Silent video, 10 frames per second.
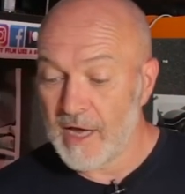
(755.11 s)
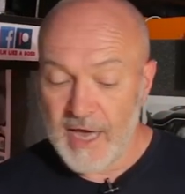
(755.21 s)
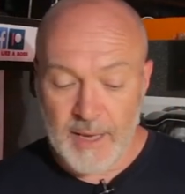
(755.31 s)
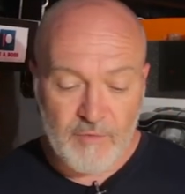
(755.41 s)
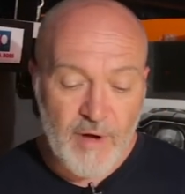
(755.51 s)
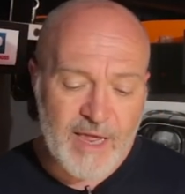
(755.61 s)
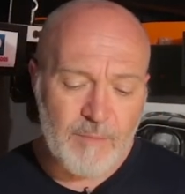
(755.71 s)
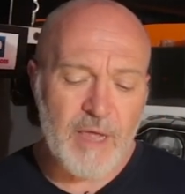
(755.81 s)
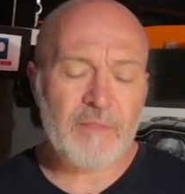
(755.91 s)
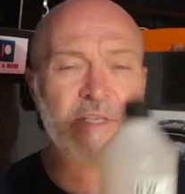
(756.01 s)
And they
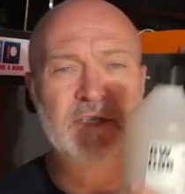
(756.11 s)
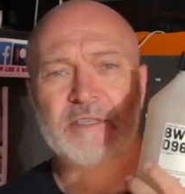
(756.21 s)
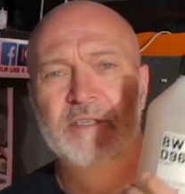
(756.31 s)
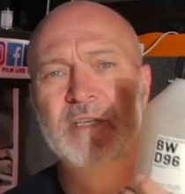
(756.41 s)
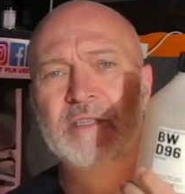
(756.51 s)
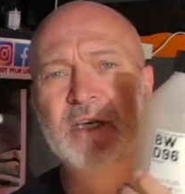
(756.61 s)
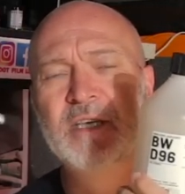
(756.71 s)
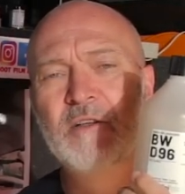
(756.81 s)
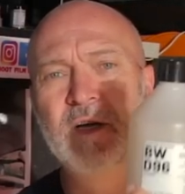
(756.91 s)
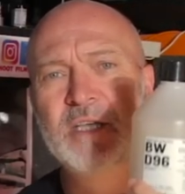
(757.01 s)
recommend this is the
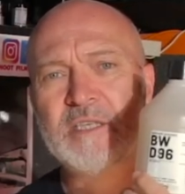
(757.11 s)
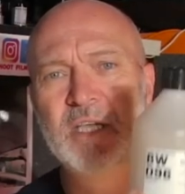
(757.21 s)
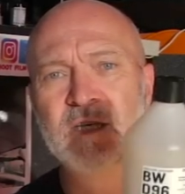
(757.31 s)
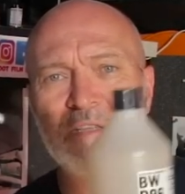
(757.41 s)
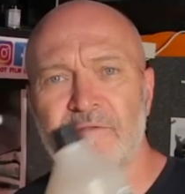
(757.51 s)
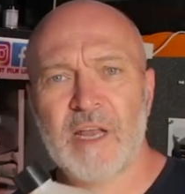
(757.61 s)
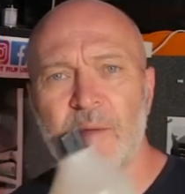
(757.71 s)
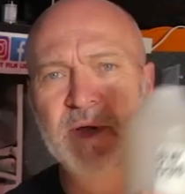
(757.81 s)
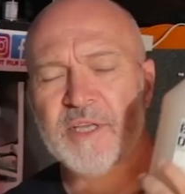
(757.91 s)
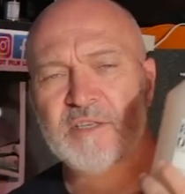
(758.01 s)
D96
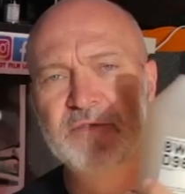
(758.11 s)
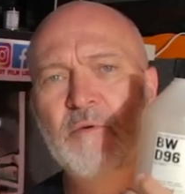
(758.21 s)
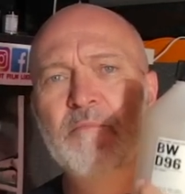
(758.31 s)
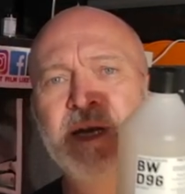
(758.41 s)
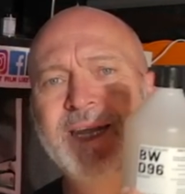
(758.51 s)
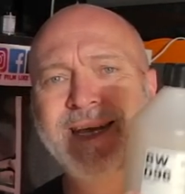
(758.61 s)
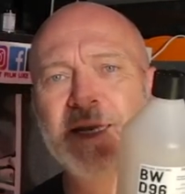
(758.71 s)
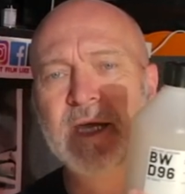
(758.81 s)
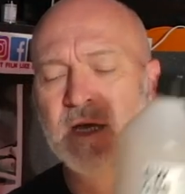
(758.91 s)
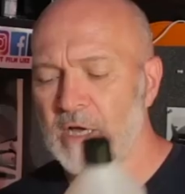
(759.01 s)
developer. This is from
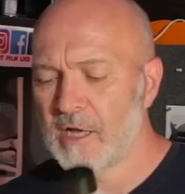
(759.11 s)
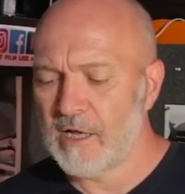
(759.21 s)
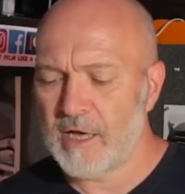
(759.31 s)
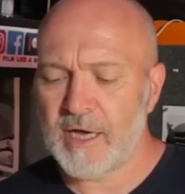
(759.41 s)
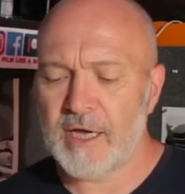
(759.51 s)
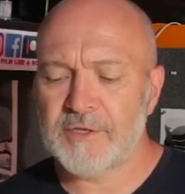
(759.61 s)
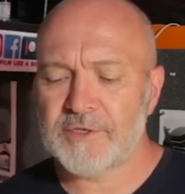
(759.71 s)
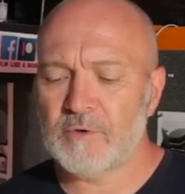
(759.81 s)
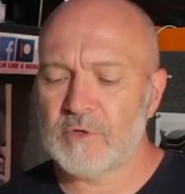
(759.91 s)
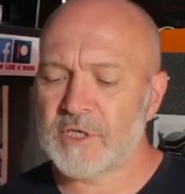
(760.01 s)
Bellini and
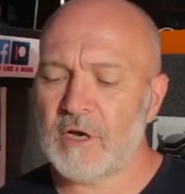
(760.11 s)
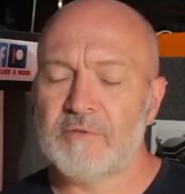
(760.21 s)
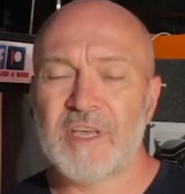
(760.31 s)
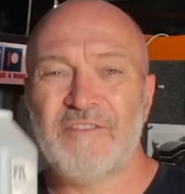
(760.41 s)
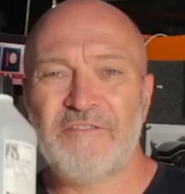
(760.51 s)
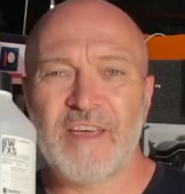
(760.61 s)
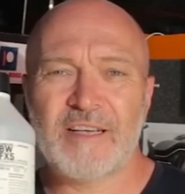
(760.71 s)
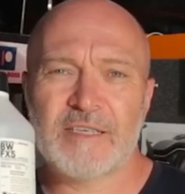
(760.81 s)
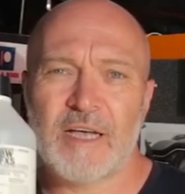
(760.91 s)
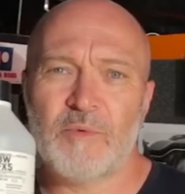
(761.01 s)
also the
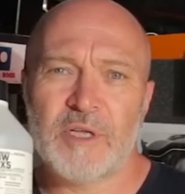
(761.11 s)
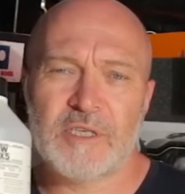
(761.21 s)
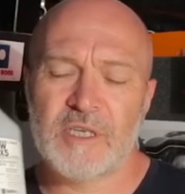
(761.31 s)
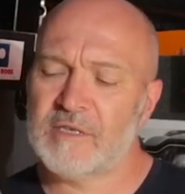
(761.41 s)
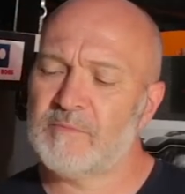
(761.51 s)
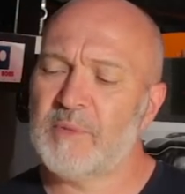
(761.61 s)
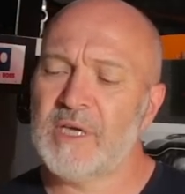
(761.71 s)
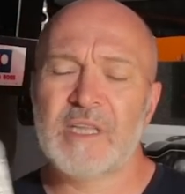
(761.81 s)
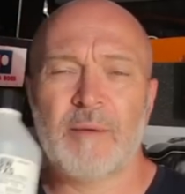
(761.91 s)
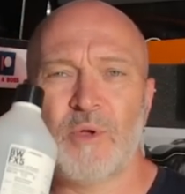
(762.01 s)
Fixer, which is
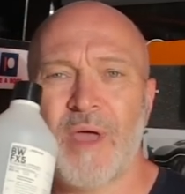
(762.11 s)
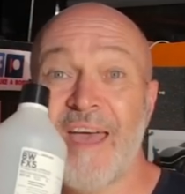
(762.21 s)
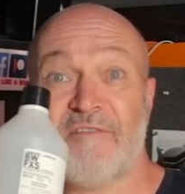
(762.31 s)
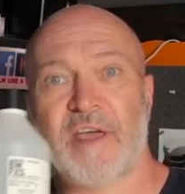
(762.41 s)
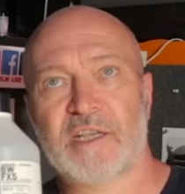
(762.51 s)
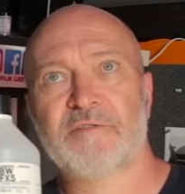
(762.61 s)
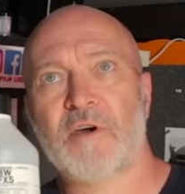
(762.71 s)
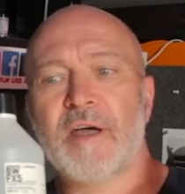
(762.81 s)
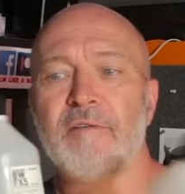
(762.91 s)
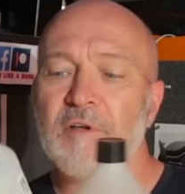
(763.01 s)

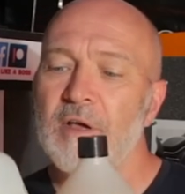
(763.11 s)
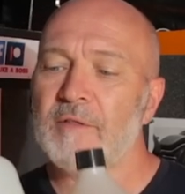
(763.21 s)
BWFX5.